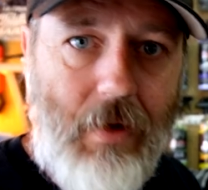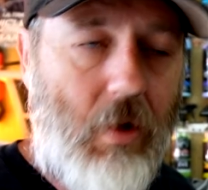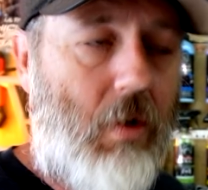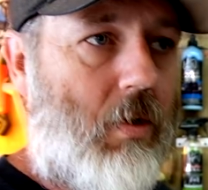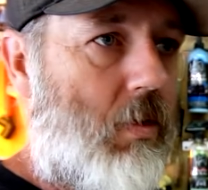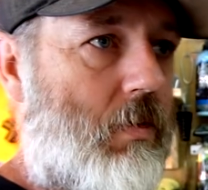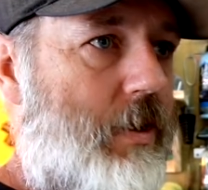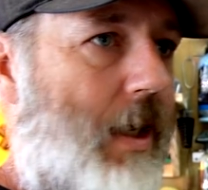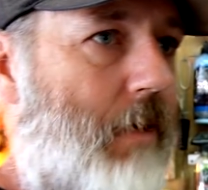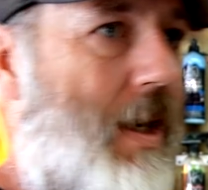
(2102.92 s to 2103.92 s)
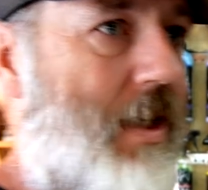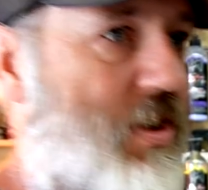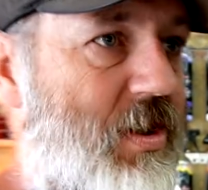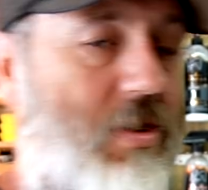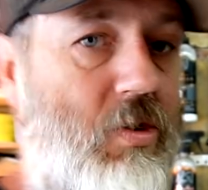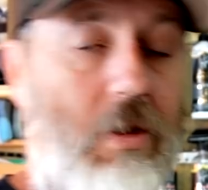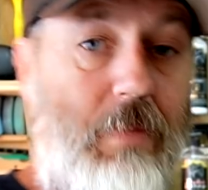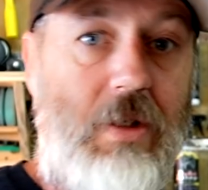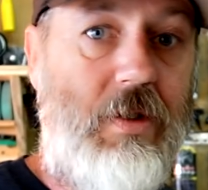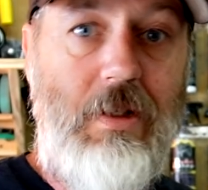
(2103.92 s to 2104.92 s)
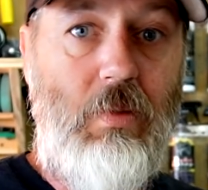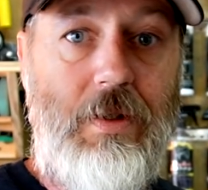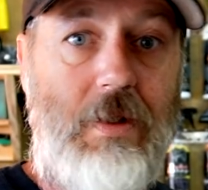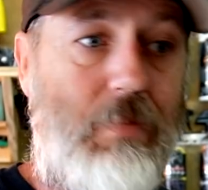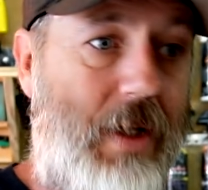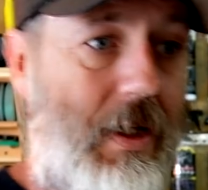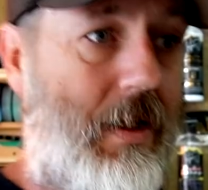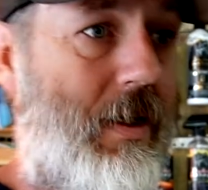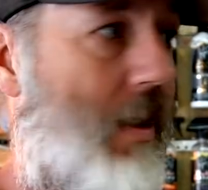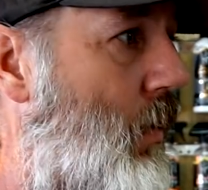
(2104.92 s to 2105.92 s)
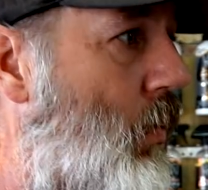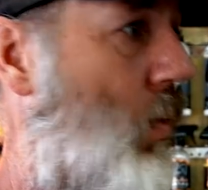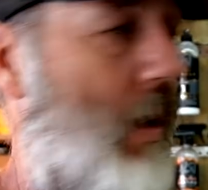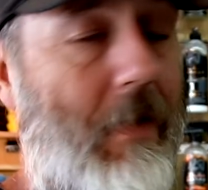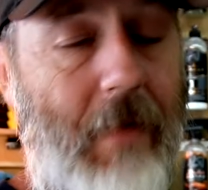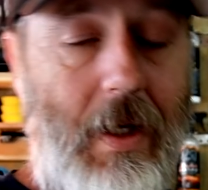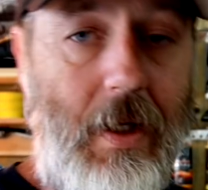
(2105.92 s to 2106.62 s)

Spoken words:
or, you know, Mark's just doing it because he wants to bloody, you know, whatever.